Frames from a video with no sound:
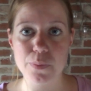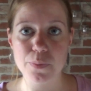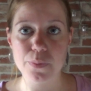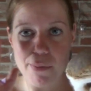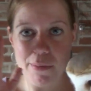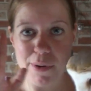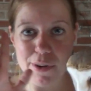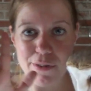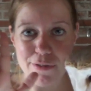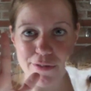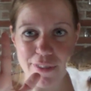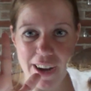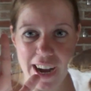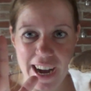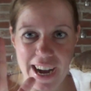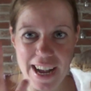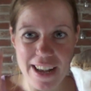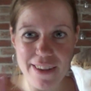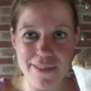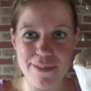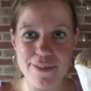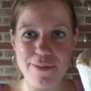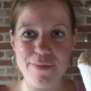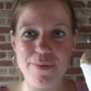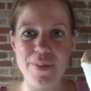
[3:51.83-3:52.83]
Number
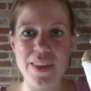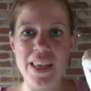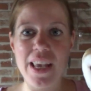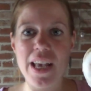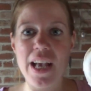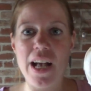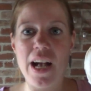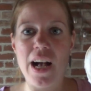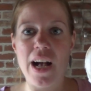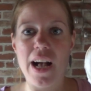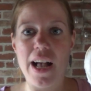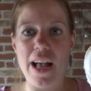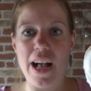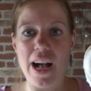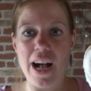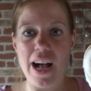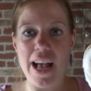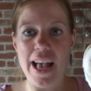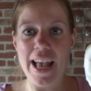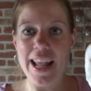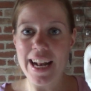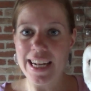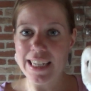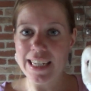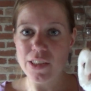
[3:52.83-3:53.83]
five,
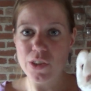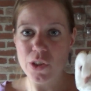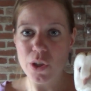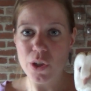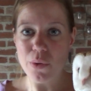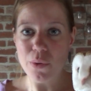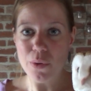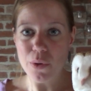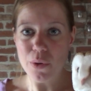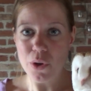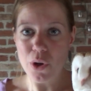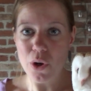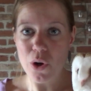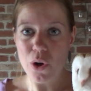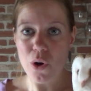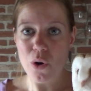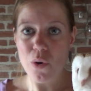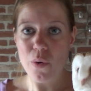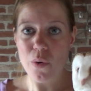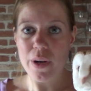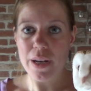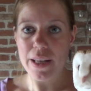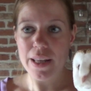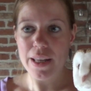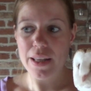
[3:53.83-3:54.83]
and I don't
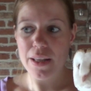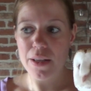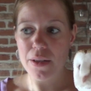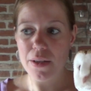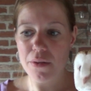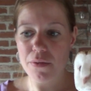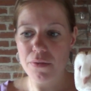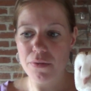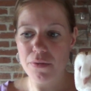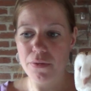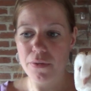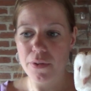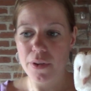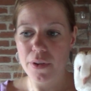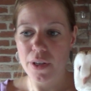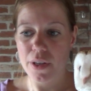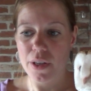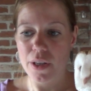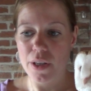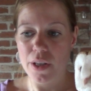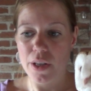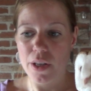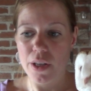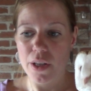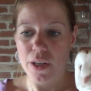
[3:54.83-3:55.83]
know if
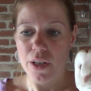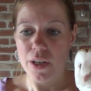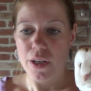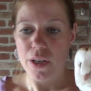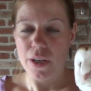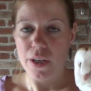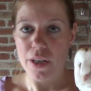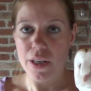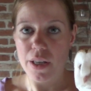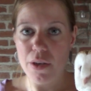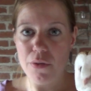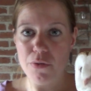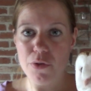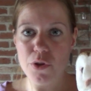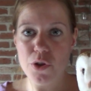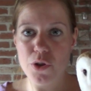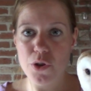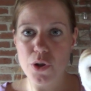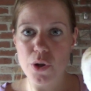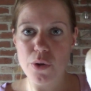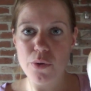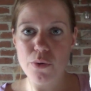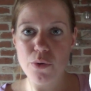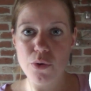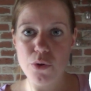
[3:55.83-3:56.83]
you
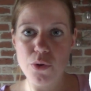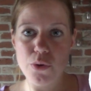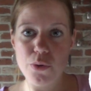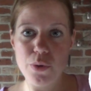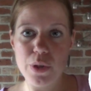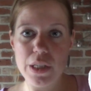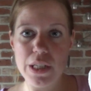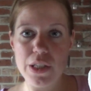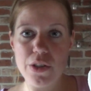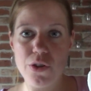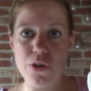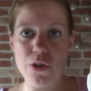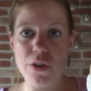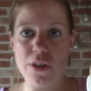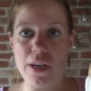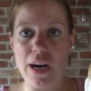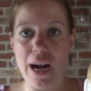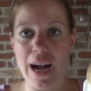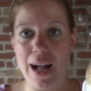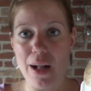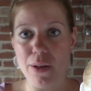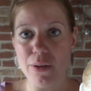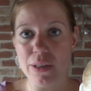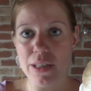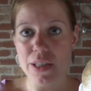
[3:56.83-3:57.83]
don't do this, your
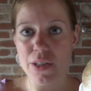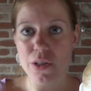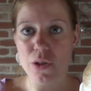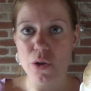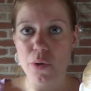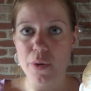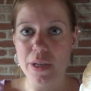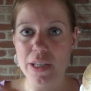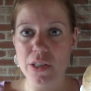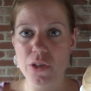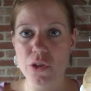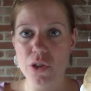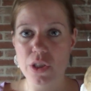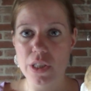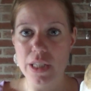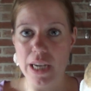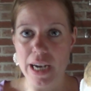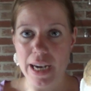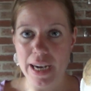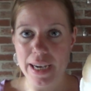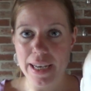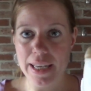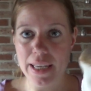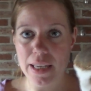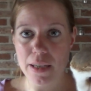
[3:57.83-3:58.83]
owl is going to
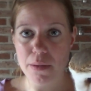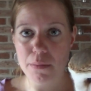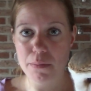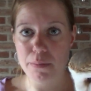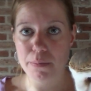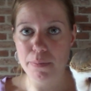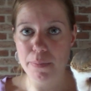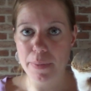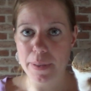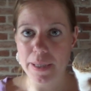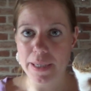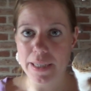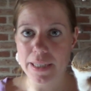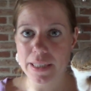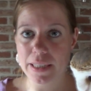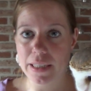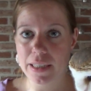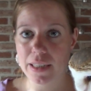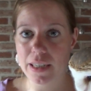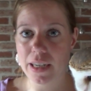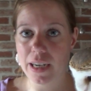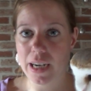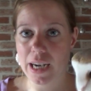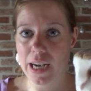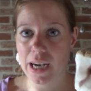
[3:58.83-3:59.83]
die,
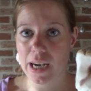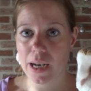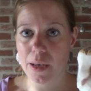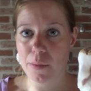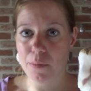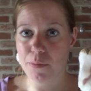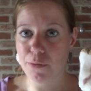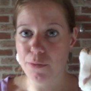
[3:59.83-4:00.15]
but I'm